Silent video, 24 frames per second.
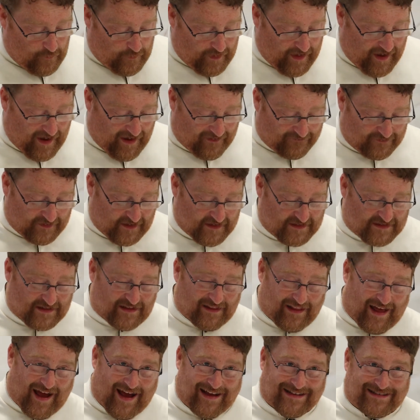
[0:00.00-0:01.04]
we have these
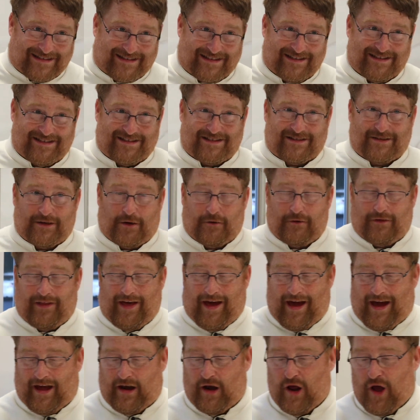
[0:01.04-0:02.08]
classes, so
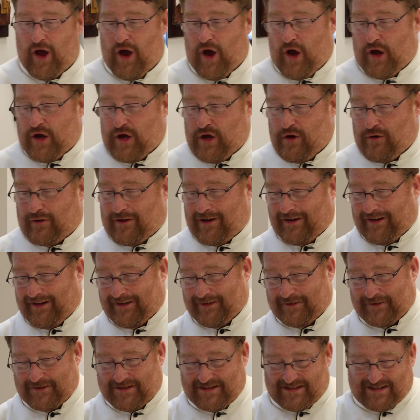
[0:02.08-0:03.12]
that you can
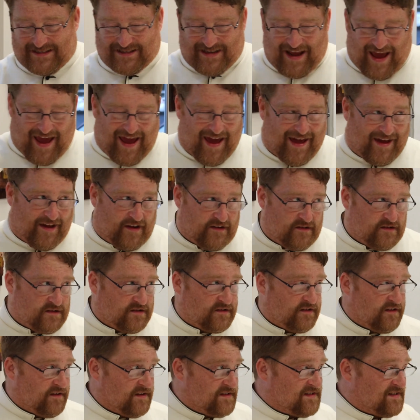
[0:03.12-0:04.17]

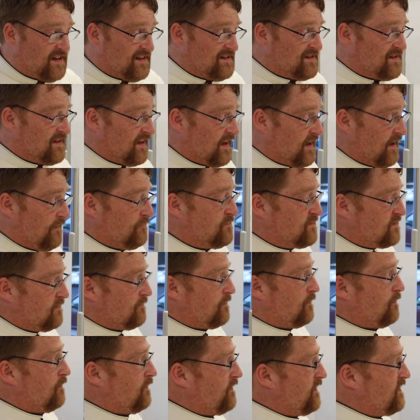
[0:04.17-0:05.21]
understand, in a sense, the gifts
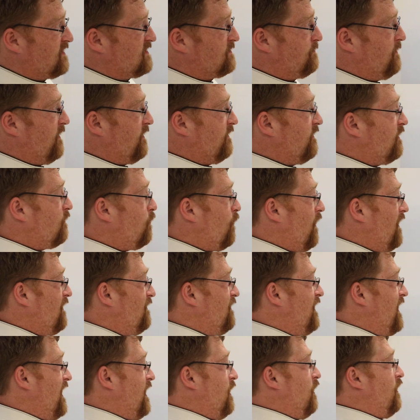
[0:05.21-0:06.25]
of the Holy Spirit,
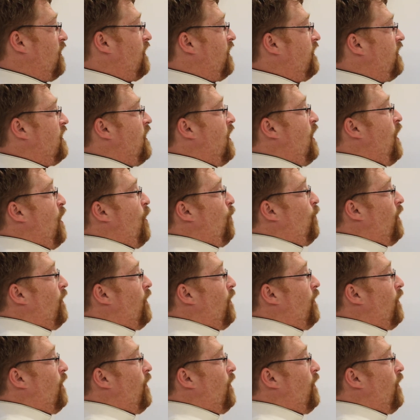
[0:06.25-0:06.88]
what they are,